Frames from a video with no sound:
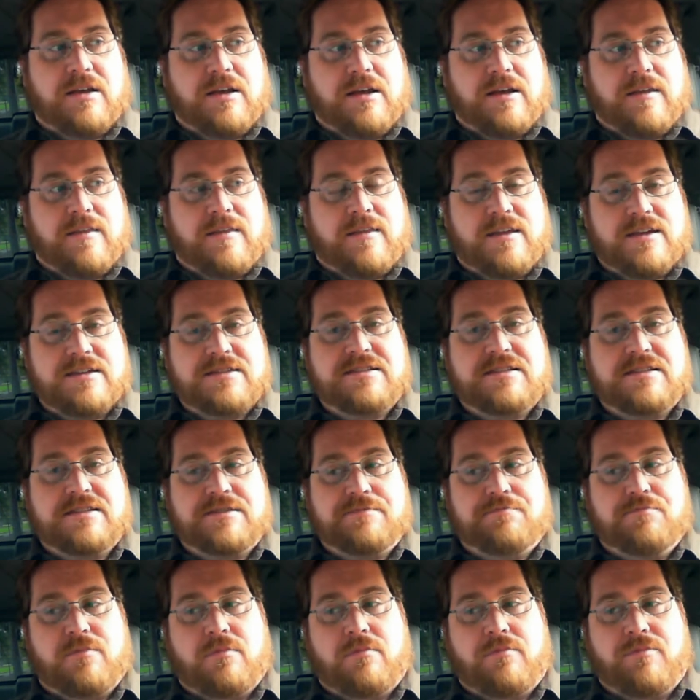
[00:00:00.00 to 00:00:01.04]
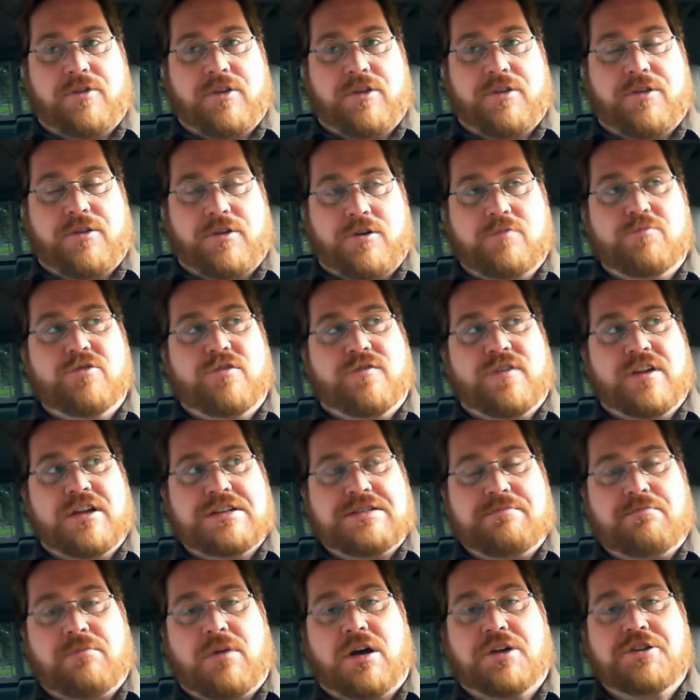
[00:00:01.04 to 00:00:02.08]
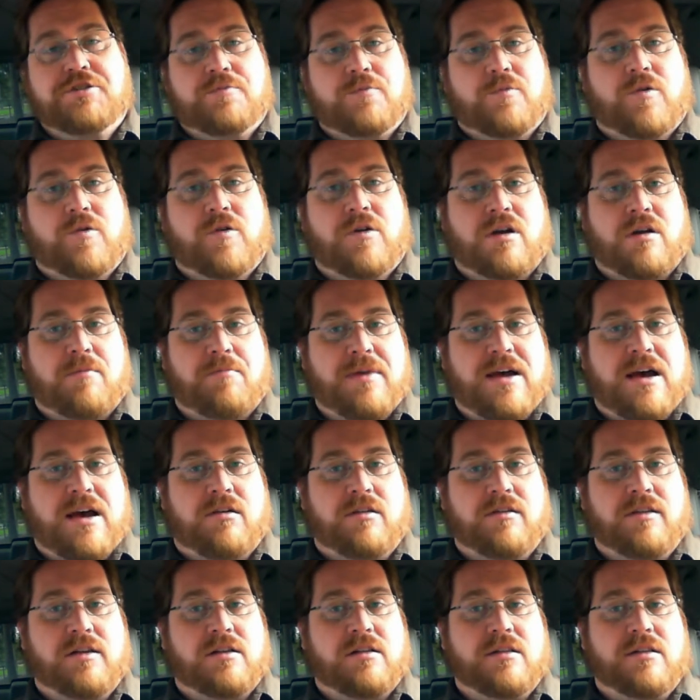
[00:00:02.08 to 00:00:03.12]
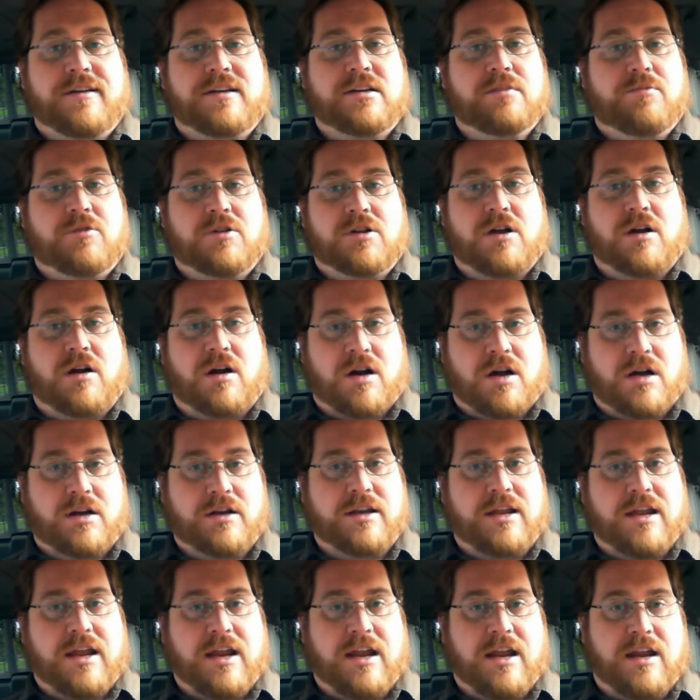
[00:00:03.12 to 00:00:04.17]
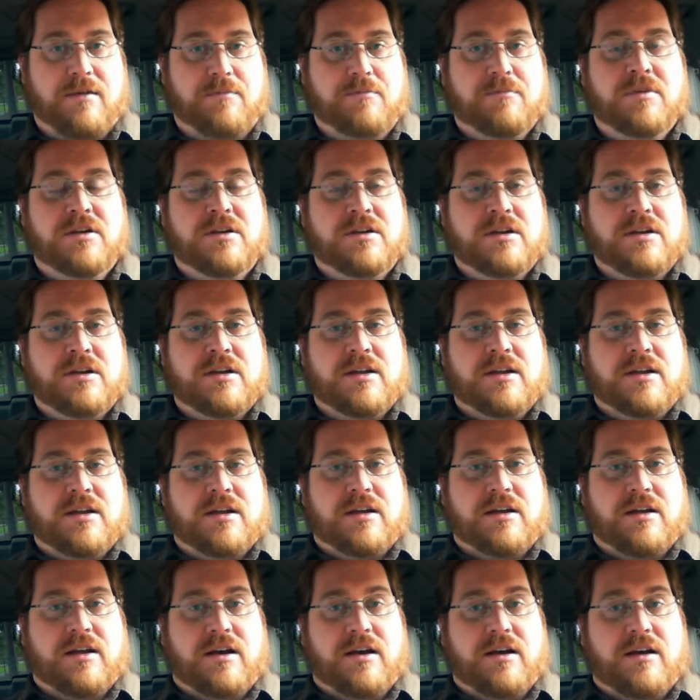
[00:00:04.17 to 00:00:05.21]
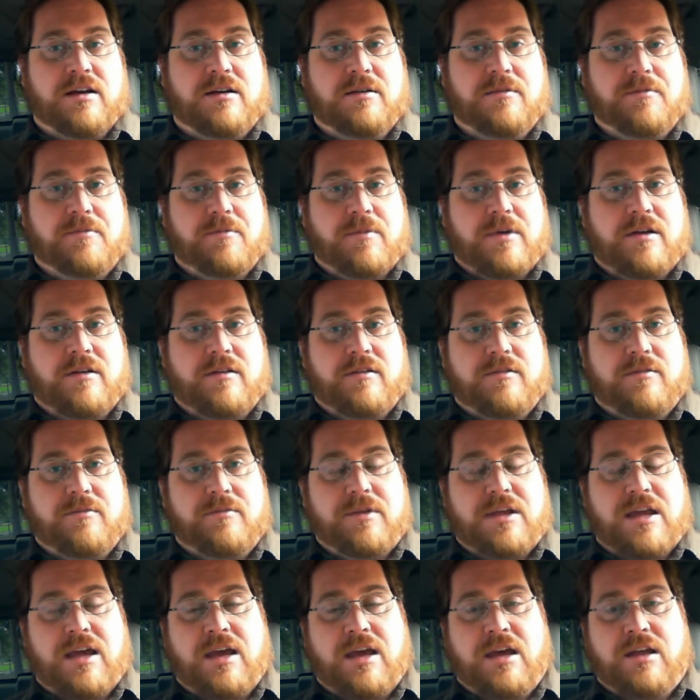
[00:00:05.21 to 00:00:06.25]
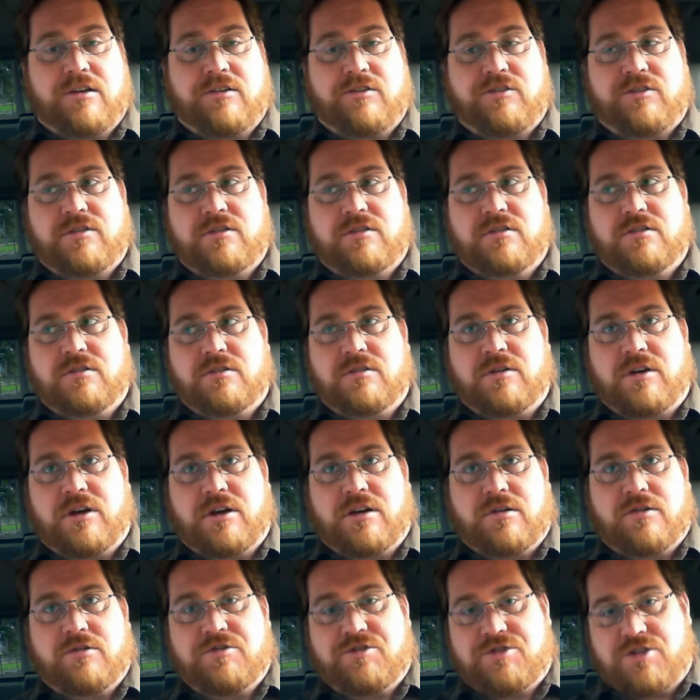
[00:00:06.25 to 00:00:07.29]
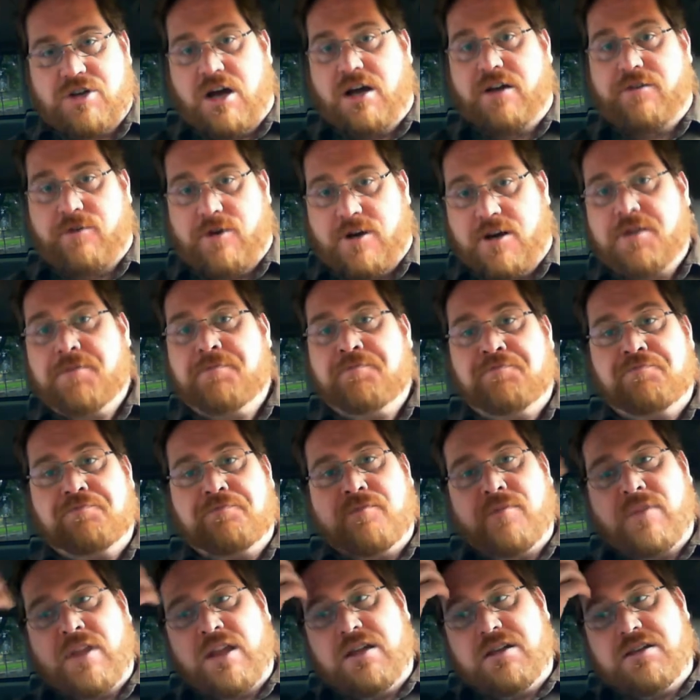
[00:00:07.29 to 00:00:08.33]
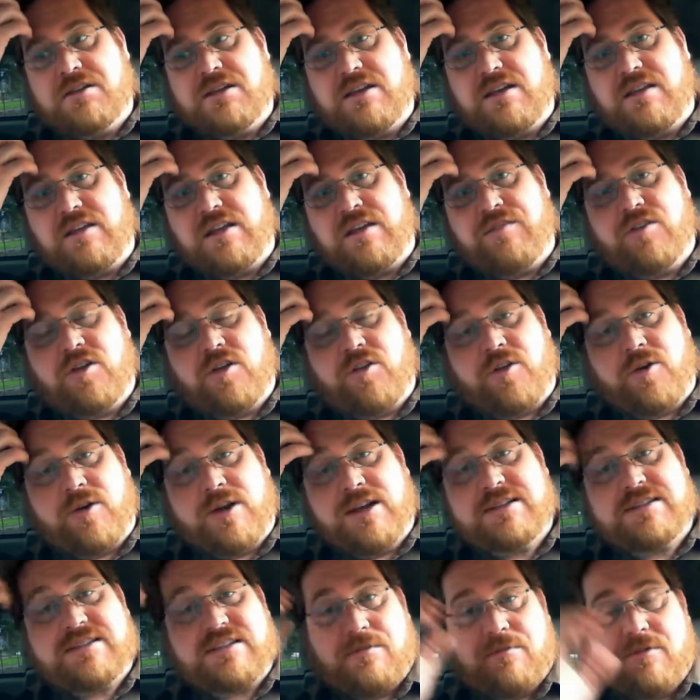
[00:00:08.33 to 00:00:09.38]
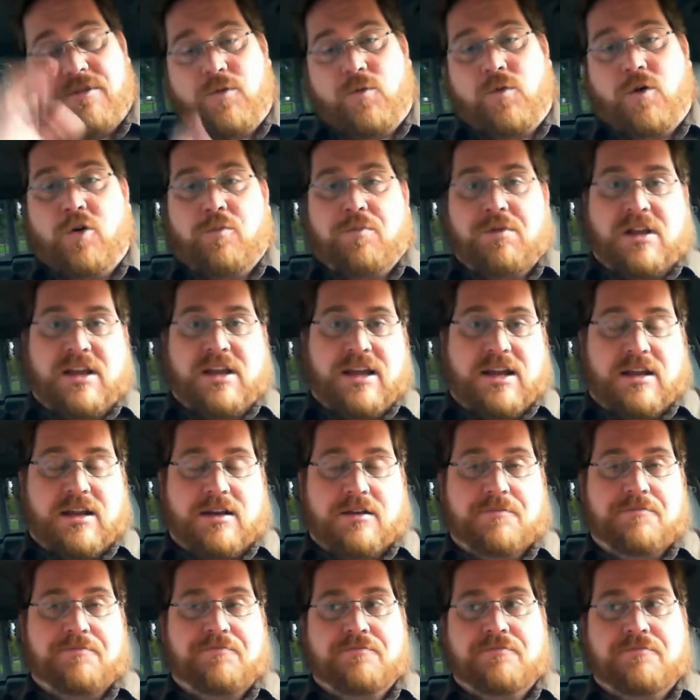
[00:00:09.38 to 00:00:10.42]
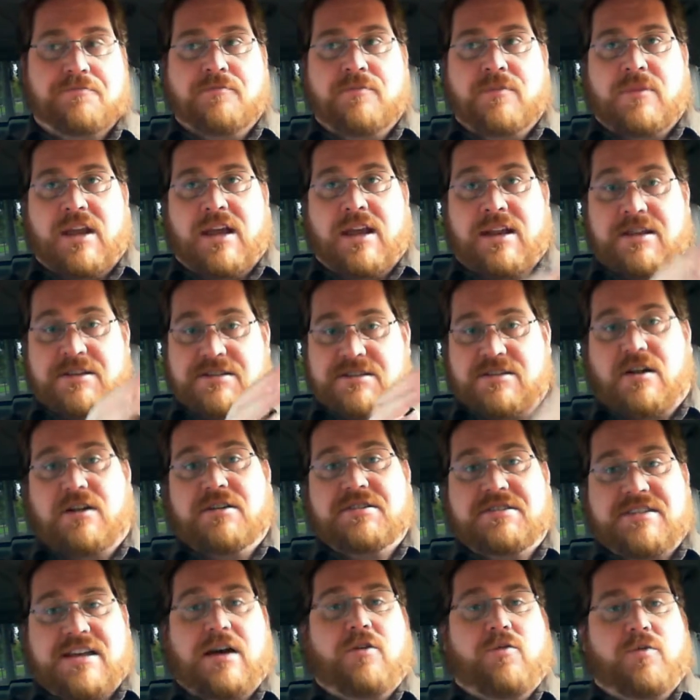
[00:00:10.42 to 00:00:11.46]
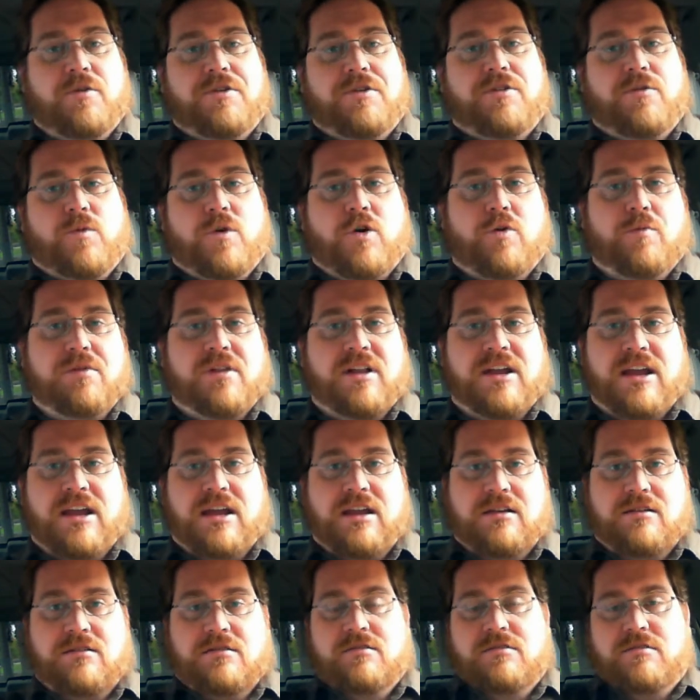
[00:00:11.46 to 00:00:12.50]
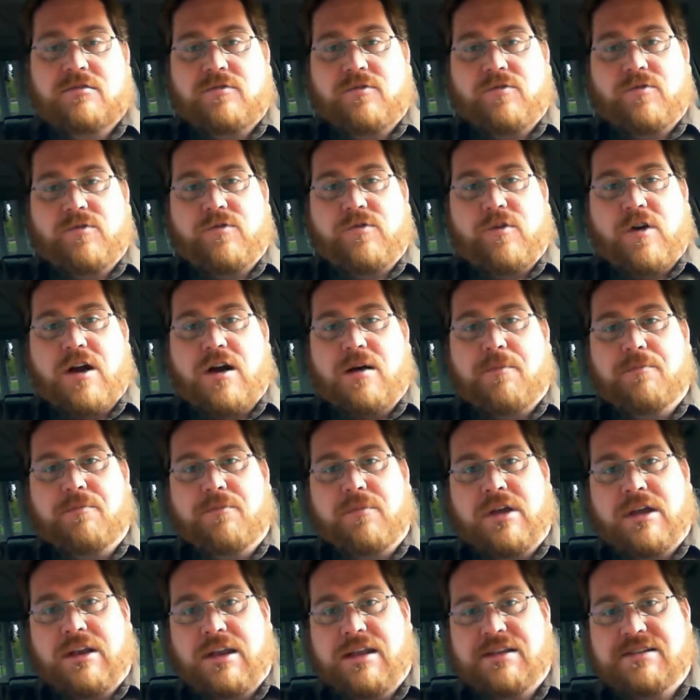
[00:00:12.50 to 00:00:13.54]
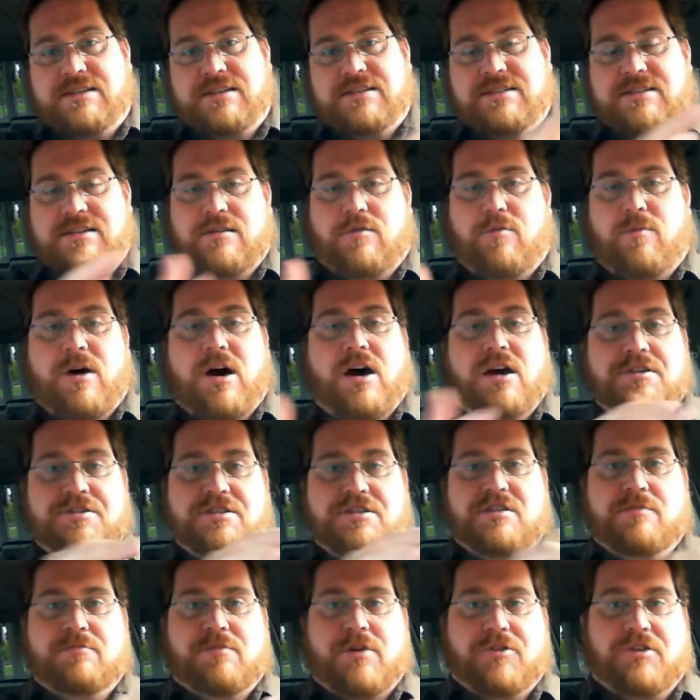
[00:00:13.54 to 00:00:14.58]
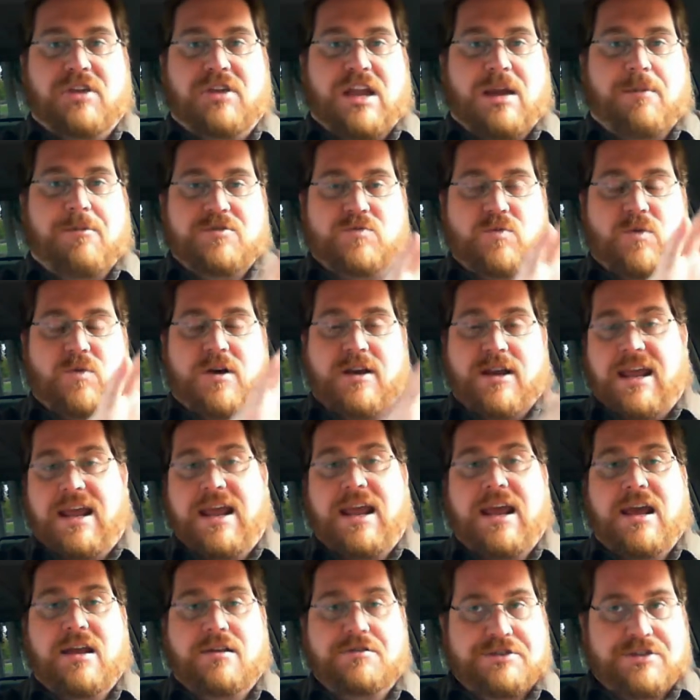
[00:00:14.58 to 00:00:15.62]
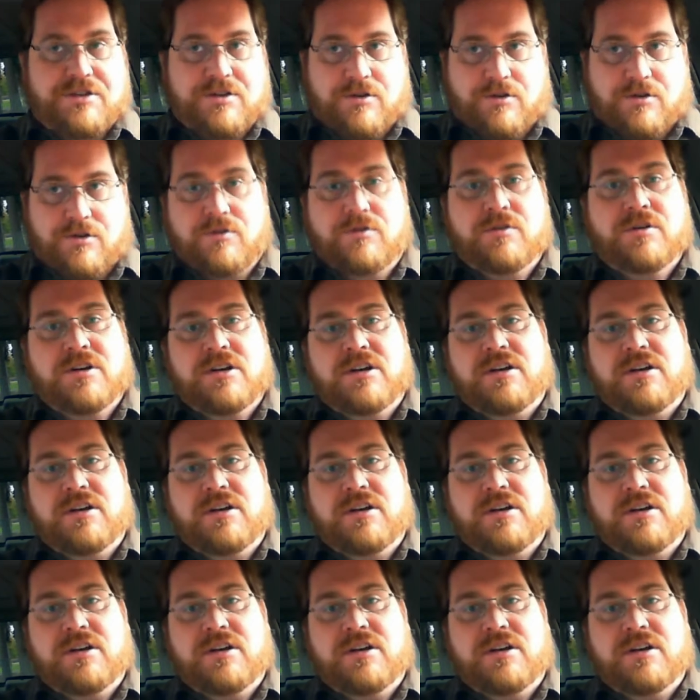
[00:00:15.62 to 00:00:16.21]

This is the third movie is much more about the collectible card game and genre, even though there is some of the role-playing, and it starts out with the role-playing from it's an homage to both Gamers 1 and 2.